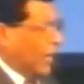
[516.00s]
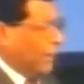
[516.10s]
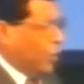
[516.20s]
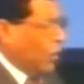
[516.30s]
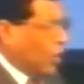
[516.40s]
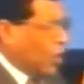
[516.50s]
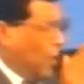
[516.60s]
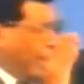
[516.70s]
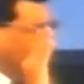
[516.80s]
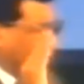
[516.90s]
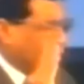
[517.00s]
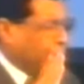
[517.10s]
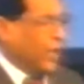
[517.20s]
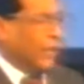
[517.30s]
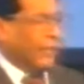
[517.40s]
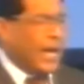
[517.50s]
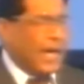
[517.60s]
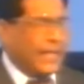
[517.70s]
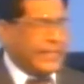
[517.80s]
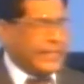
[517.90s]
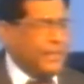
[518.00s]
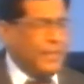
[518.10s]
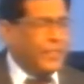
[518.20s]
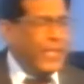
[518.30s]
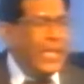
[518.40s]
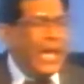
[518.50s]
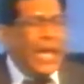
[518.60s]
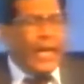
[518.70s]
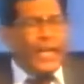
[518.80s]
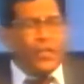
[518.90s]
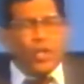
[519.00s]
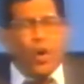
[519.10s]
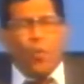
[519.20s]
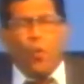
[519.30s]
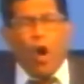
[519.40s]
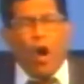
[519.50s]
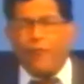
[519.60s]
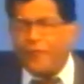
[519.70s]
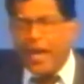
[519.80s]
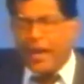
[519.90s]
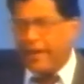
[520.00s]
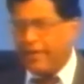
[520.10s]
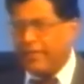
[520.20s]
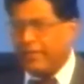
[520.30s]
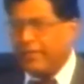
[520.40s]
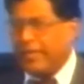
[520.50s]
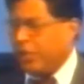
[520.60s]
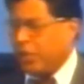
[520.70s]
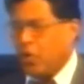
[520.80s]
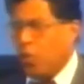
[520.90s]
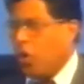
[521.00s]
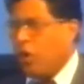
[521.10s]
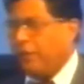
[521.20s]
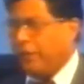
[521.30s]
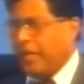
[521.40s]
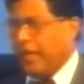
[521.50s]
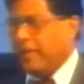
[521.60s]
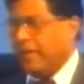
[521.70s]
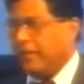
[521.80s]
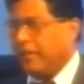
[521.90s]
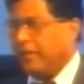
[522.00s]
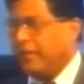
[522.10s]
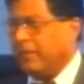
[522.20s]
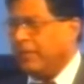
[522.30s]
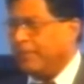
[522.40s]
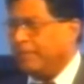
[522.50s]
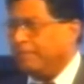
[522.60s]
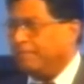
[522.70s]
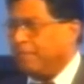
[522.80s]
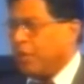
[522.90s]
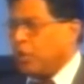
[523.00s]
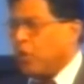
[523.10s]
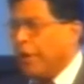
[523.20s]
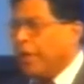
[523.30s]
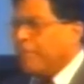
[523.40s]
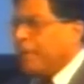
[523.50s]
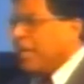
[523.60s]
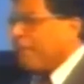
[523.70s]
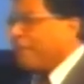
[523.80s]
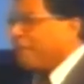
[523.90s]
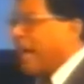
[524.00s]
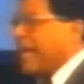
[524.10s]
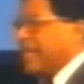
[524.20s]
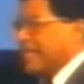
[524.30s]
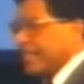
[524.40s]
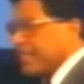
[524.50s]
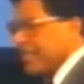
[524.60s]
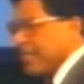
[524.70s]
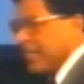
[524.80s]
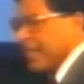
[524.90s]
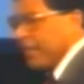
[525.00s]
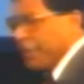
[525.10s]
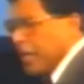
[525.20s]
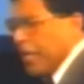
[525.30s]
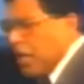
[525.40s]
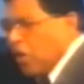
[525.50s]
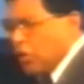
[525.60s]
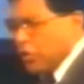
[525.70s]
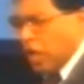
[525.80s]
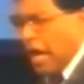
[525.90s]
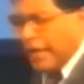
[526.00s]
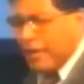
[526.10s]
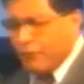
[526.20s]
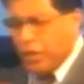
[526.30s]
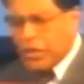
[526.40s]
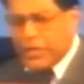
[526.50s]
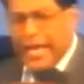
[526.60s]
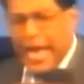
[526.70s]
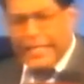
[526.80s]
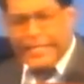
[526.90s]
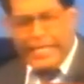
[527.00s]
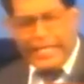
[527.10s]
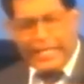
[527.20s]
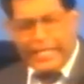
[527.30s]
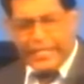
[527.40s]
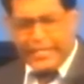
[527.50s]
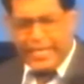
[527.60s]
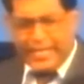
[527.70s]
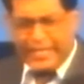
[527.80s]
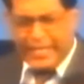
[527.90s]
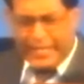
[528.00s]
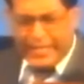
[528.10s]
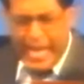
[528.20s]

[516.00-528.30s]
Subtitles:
if you're going to serve God, Timothy, it's a warfare. It's a warfare. It's going to be a fight. And then he goes on in verse 19 and he says this,